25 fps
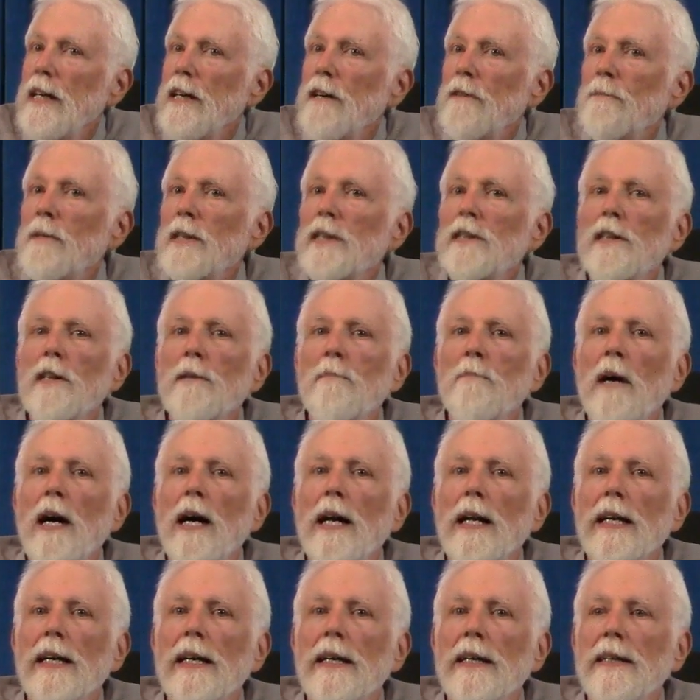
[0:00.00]
But
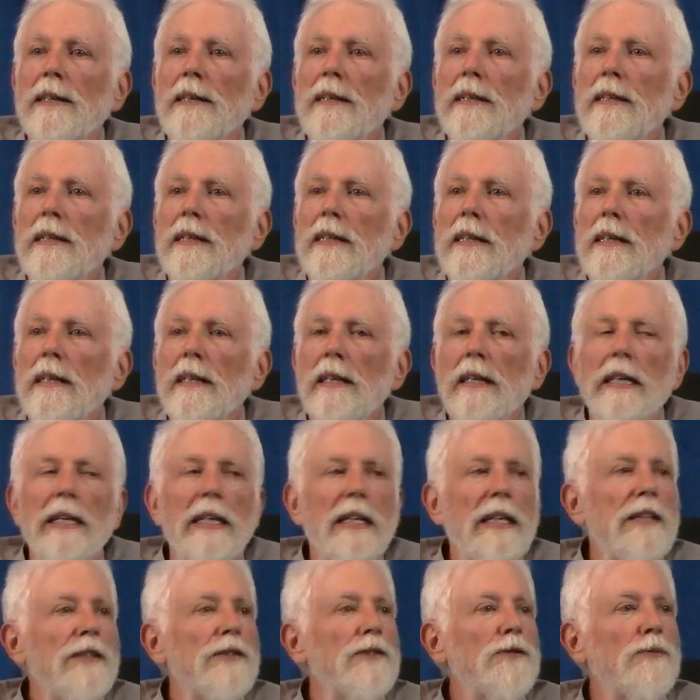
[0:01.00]
Qabbalah
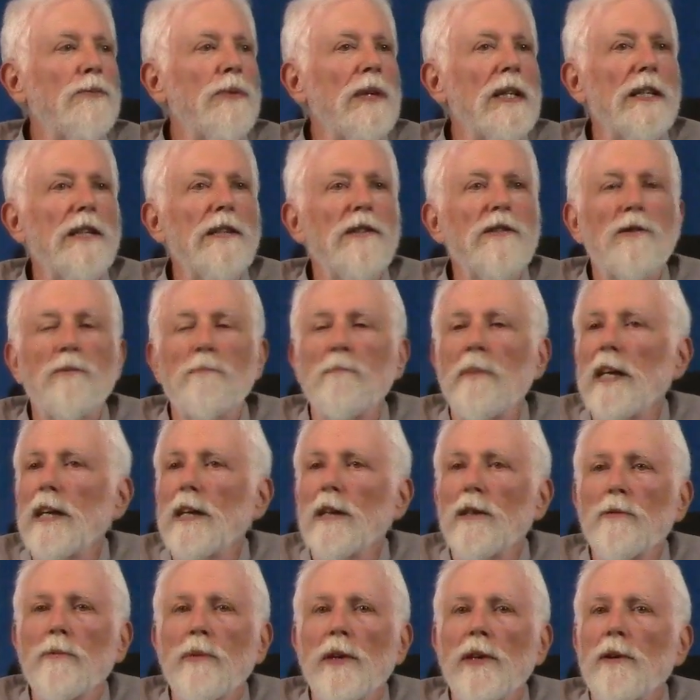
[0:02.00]
is really
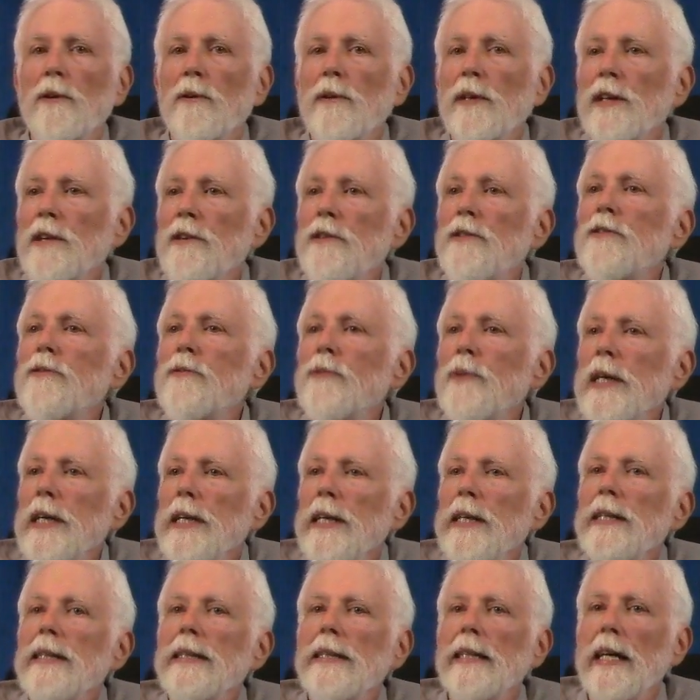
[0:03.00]
spelled with only
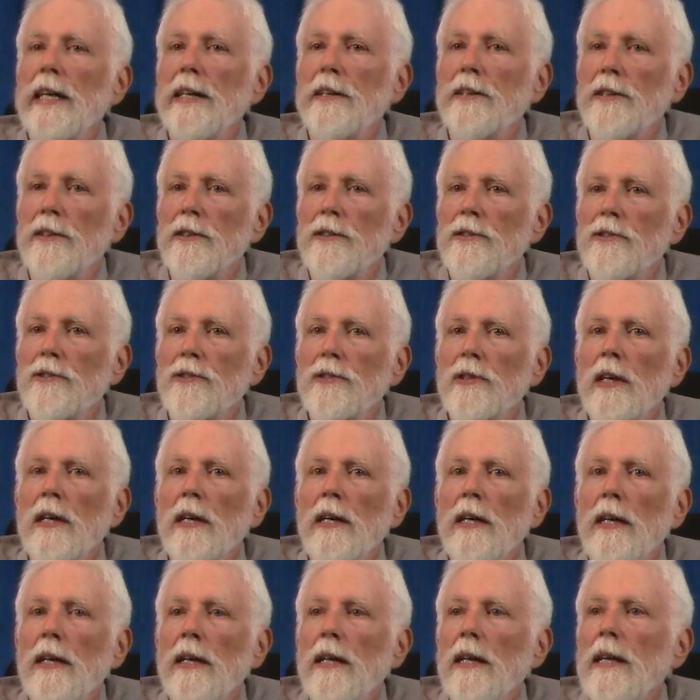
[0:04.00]
three letters,
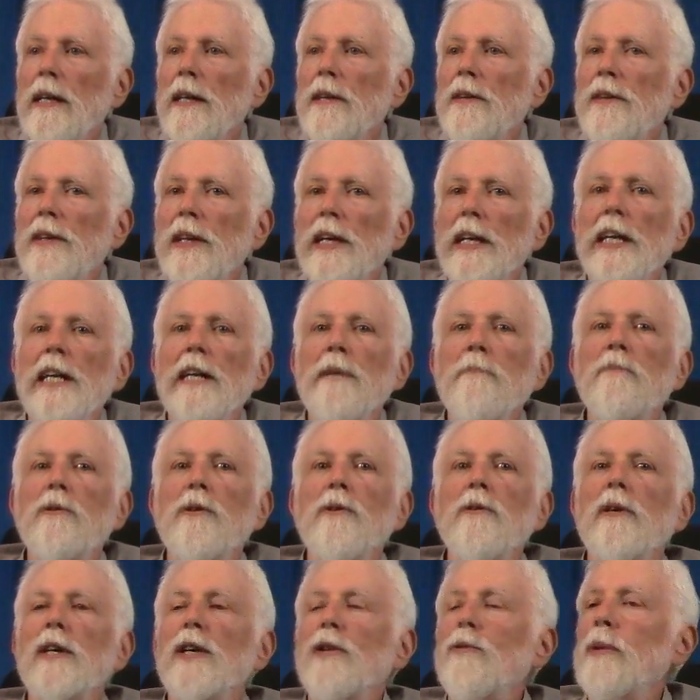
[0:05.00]
the
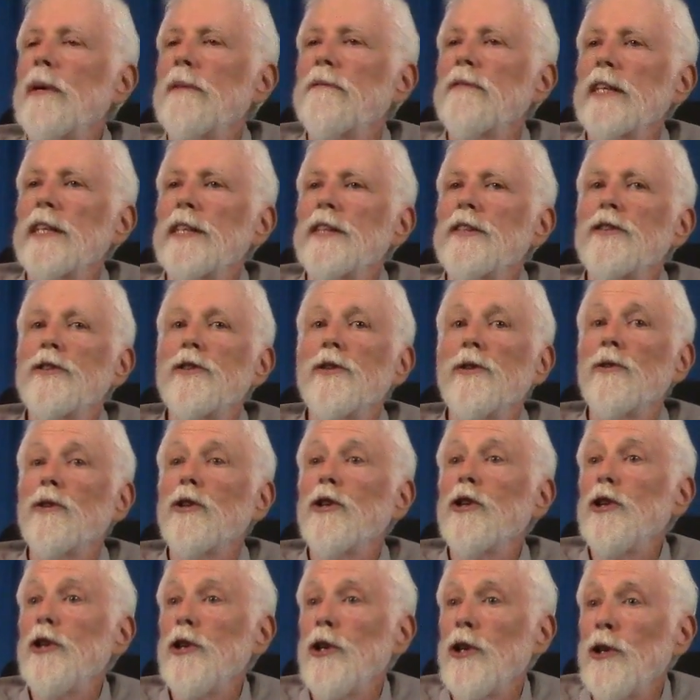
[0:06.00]
Hebrew equivalent to
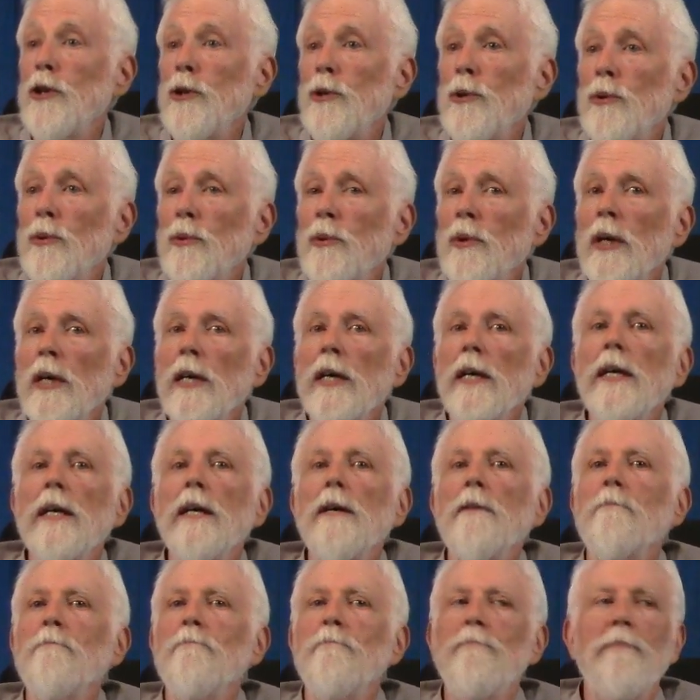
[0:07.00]
Q,
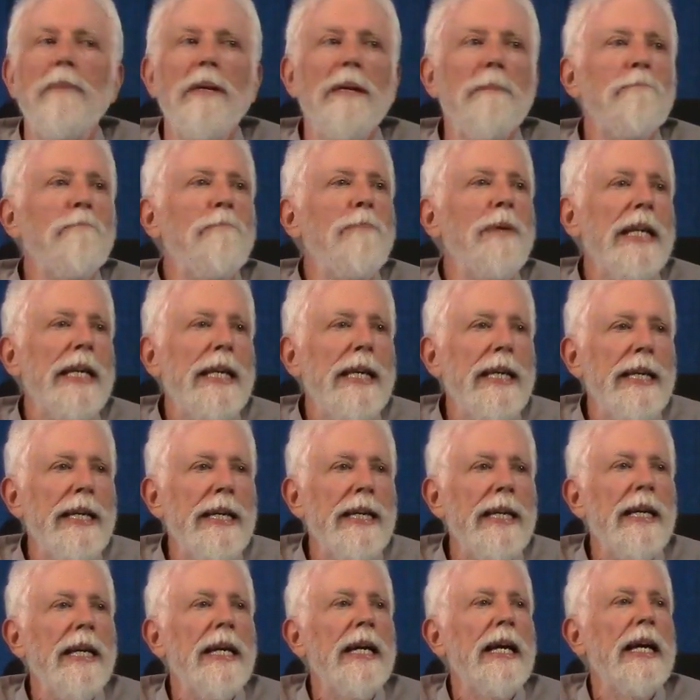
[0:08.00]
B,